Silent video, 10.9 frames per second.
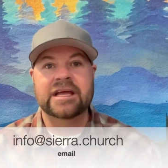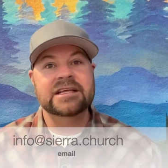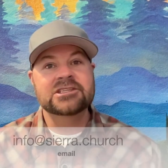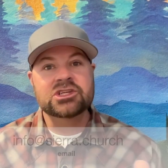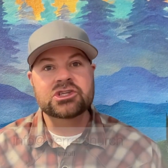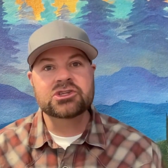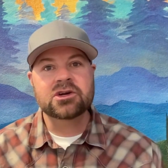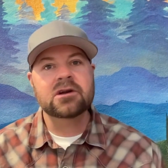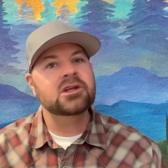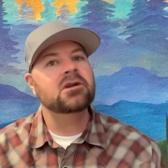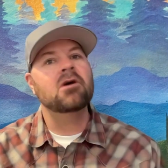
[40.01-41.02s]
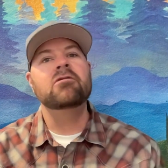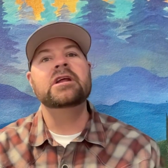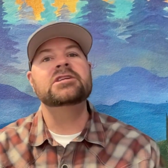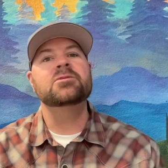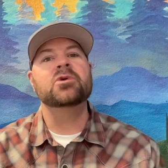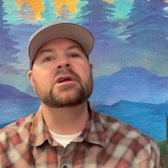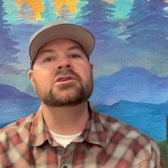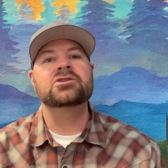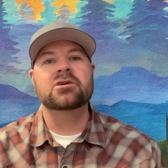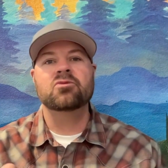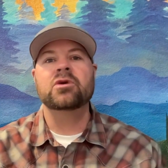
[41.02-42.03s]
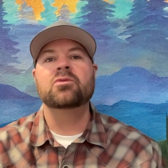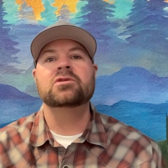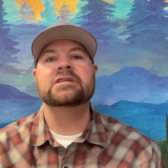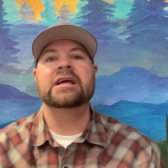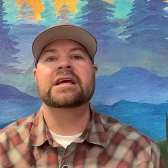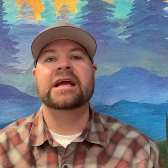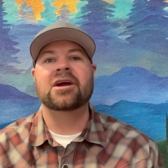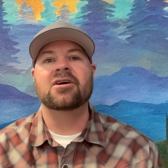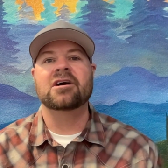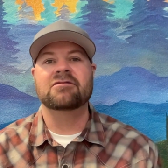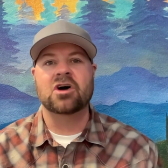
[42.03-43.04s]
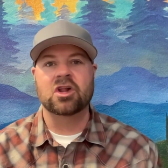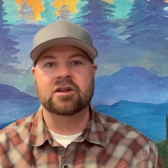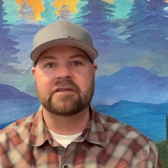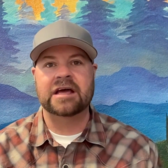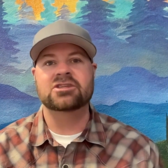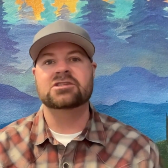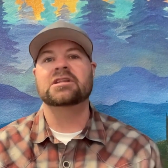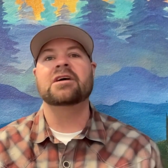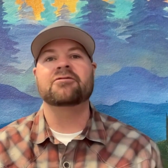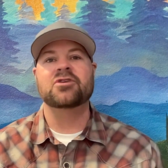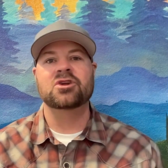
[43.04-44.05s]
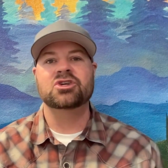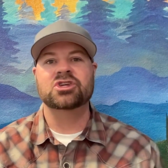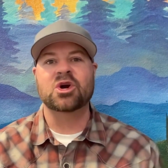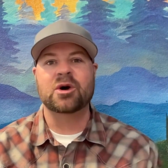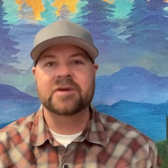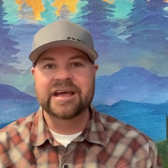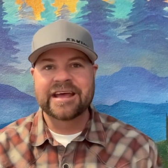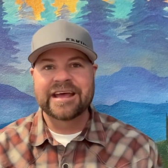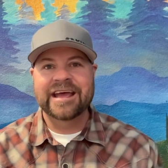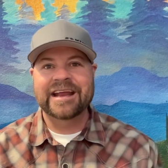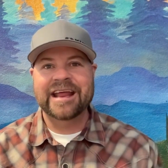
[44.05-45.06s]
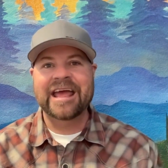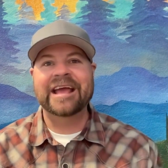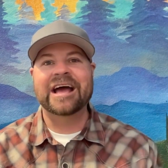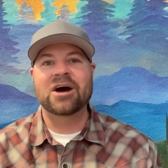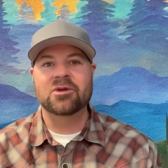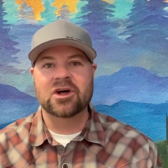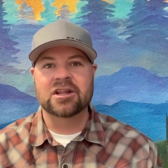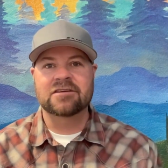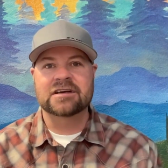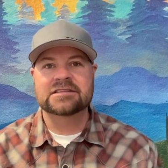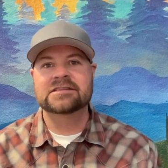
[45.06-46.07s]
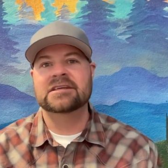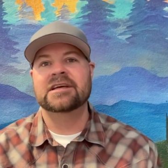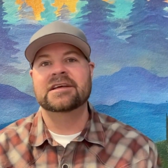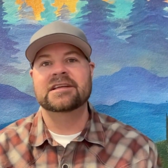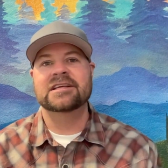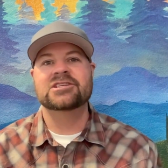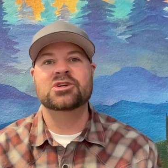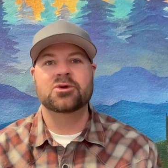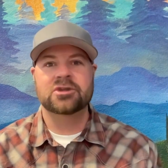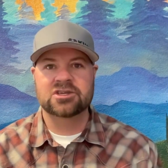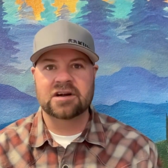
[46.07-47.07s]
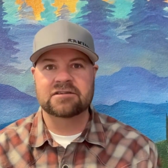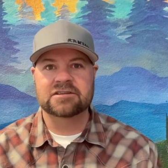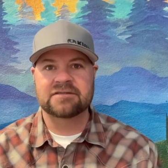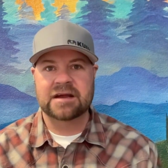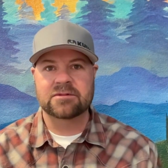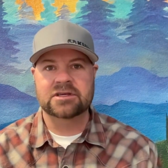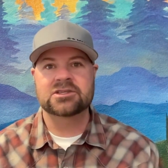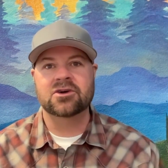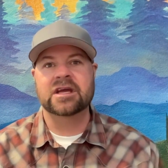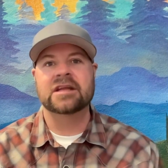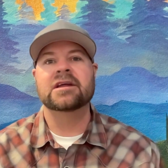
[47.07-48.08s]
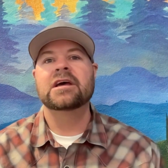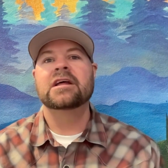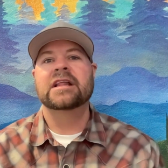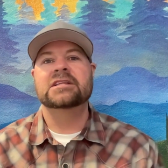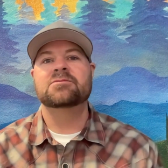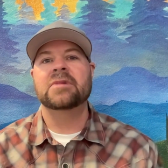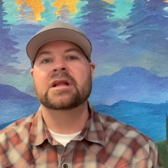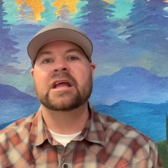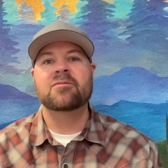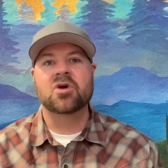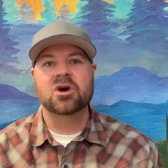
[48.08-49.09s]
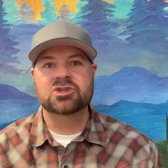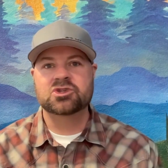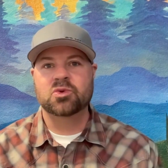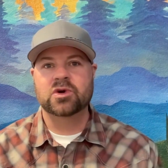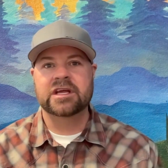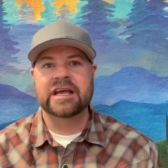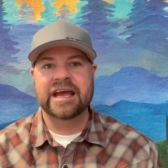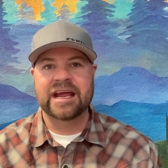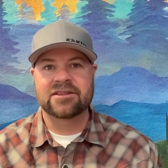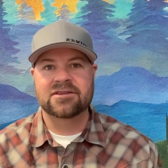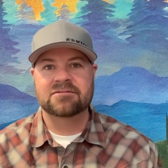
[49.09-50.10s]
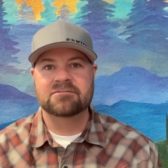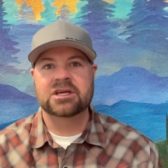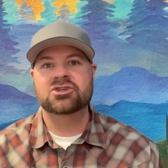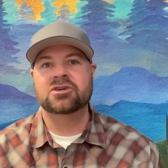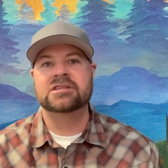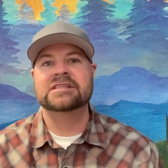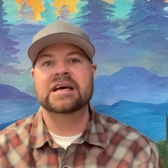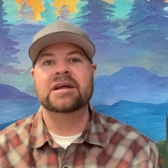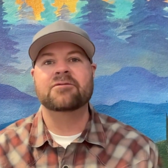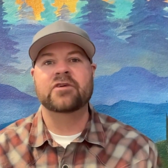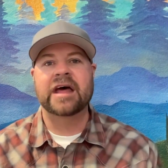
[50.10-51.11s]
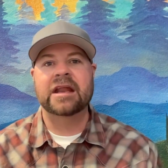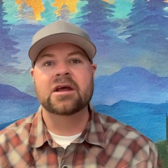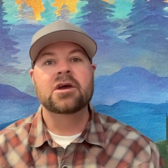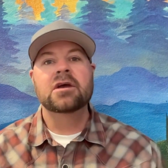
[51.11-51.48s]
It is a dessert. You don't need to bring dessert. We will take care of all of that. Just love for you to show up and hang out with all of us and get to know the Jarvis family. So again, that's Monday, March 28th. Make sure to sign up for that.